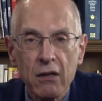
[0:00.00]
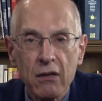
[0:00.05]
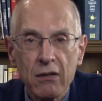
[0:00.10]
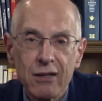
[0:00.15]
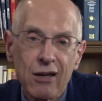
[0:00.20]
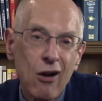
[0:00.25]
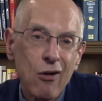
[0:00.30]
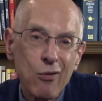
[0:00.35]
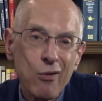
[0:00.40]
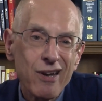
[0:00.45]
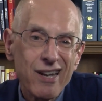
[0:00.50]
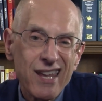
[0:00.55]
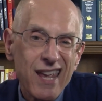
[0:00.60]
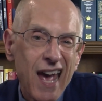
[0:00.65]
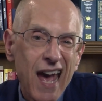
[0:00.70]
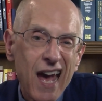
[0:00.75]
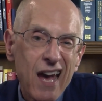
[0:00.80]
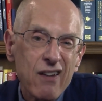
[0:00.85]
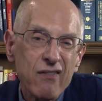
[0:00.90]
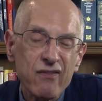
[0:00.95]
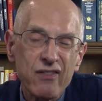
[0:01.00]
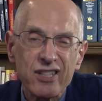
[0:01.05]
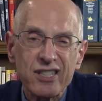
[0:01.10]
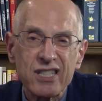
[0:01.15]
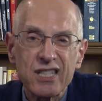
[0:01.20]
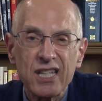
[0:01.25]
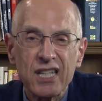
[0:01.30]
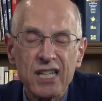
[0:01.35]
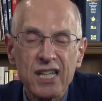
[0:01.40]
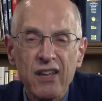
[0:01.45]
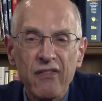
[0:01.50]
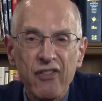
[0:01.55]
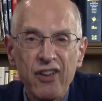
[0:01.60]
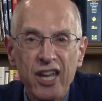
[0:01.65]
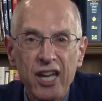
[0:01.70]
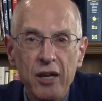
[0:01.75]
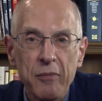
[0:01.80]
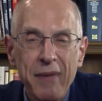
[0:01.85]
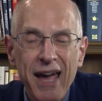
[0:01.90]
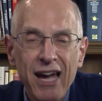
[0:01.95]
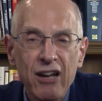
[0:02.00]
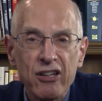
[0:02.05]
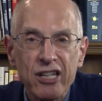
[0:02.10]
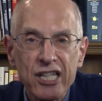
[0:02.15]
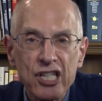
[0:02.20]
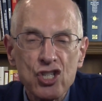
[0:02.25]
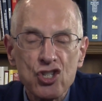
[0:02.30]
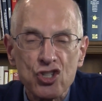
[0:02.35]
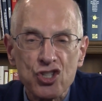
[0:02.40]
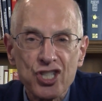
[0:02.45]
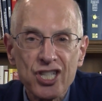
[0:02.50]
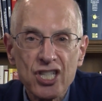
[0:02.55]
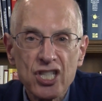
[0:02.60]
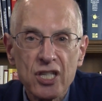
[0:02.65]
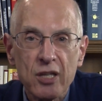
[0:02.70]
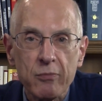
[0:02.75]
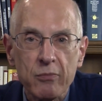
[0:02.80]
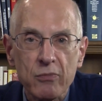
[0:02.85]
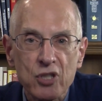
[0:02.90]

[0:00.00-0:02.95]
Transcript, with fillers: you already have a significant amount in your system.